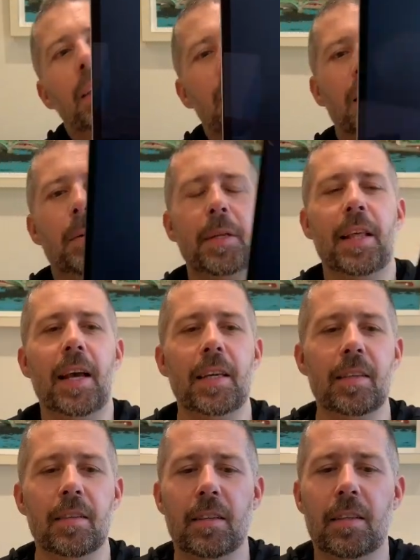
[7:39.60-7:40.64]
I mean, there
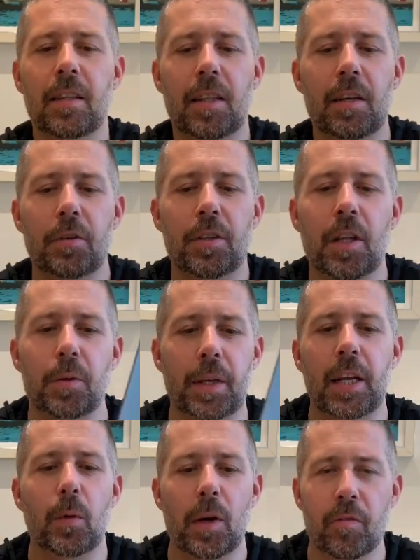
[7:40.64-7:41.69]
is no
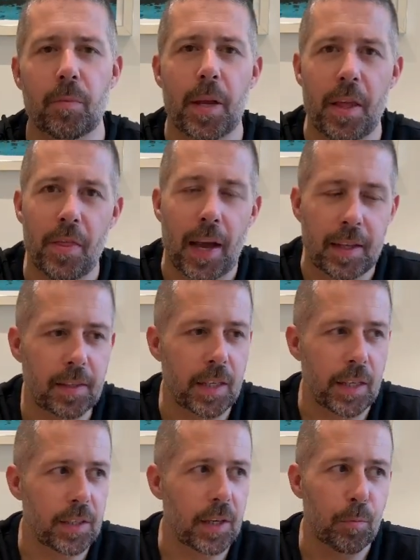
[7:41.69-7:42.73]
getting away from it. That
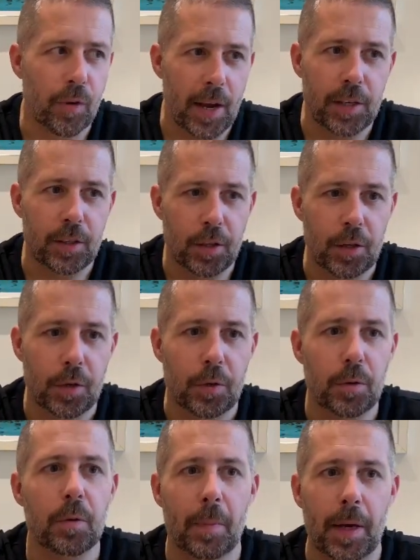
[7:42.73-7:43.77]
is a brand new
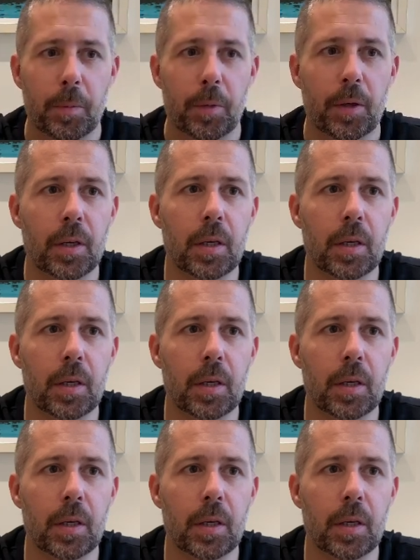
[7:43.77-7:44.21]
MacBook.